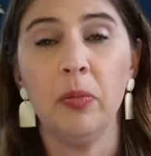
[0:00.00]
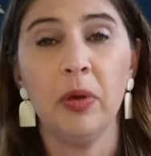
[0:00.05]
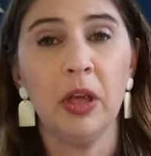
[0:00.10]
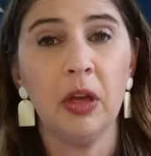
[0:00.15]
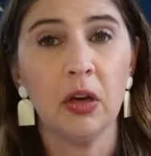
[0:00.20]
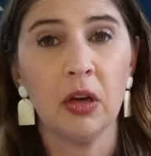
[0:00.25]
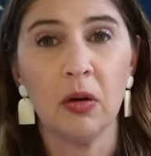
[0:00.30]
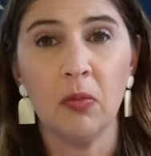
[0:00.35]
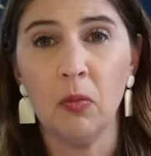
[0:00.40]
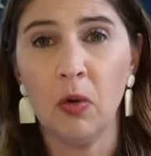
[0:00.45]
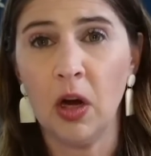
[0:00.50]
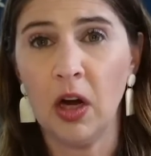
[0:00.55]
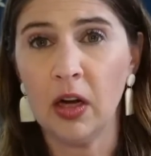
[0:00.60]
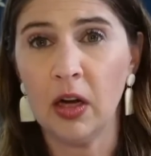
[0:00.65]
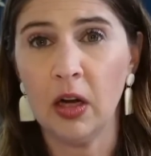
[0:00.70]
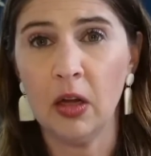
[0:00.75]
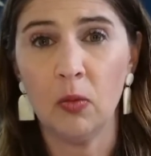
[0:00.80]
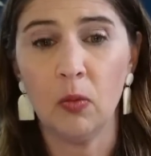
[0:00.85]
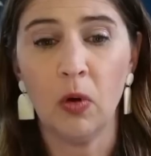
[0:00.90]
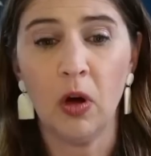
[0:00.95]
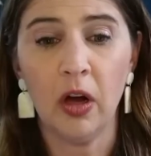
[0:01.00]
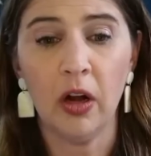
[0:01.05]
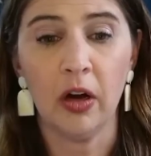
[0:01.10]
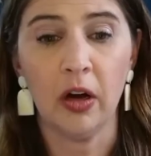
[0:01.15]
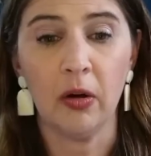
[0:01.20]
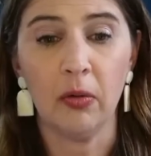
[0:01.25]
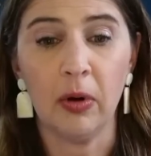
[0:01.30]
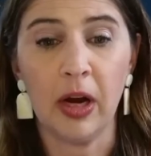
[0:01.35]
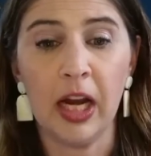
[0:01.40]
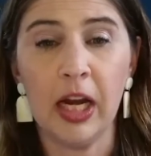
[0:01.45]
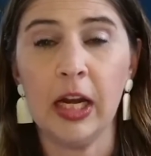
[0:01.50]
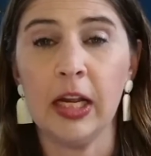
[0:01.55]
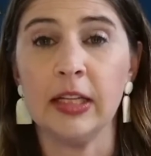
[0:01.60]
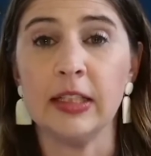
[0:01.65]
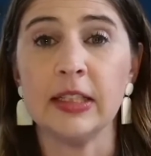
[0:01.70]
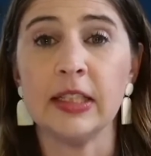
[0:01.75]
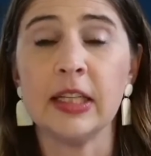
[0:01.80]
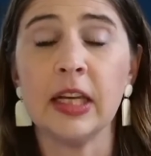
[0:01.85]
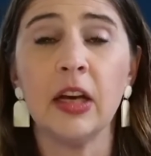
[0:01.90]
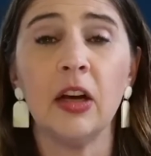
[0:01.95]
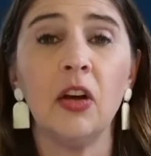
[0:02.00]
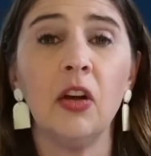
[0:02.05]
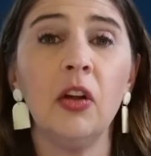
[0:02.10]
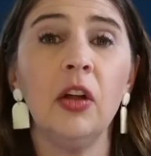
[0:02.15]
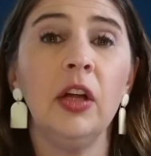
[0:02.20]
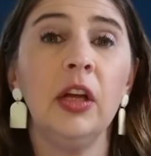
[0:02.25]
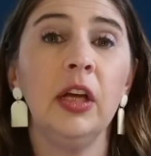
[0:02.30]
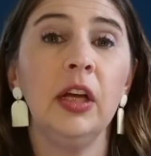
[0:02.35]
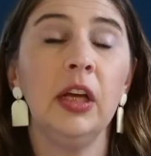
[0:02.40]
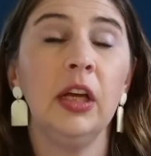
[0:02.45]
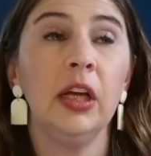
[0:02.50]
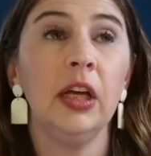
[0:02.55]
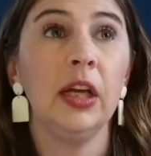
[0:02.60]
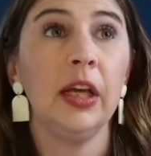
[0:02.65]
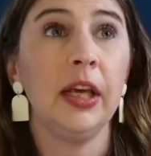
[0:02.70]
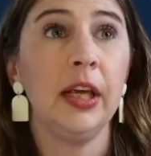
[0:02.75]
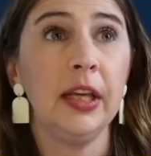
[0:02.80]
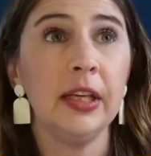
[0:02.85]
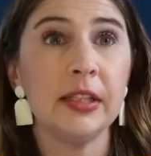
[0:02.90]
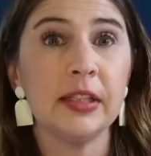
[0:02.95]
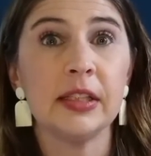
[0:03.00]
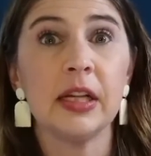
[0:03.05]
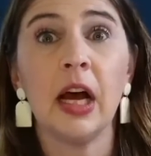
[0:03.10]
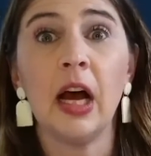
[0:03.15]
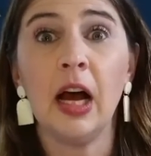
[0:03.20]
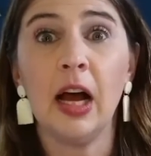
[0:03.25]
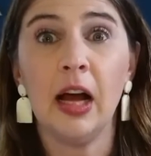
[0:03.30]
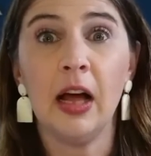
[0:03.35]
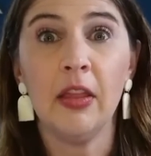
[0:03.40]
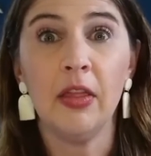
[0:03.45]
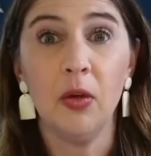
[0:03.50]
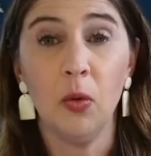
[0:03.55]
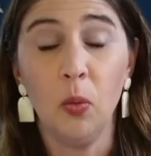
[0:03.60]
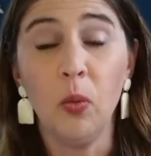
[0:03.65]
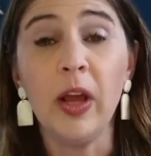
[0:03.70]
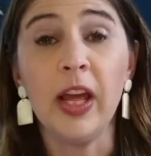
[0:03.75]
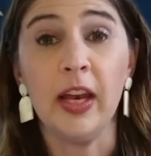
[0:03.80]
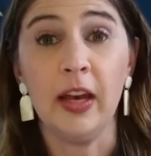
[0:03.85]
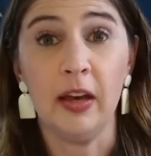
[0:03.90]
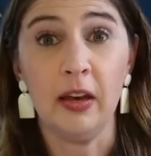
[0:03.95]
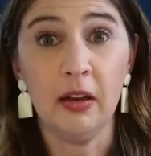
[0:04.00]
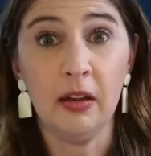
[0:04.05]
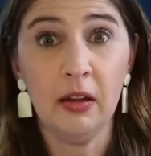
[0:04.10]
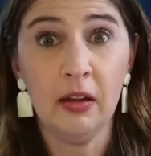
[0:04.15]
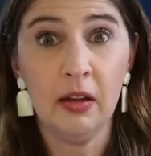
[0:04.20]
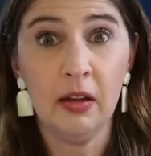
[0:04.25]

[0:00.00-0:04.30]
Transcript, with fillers: Peter, come walk on water, right? Until he saw the wind.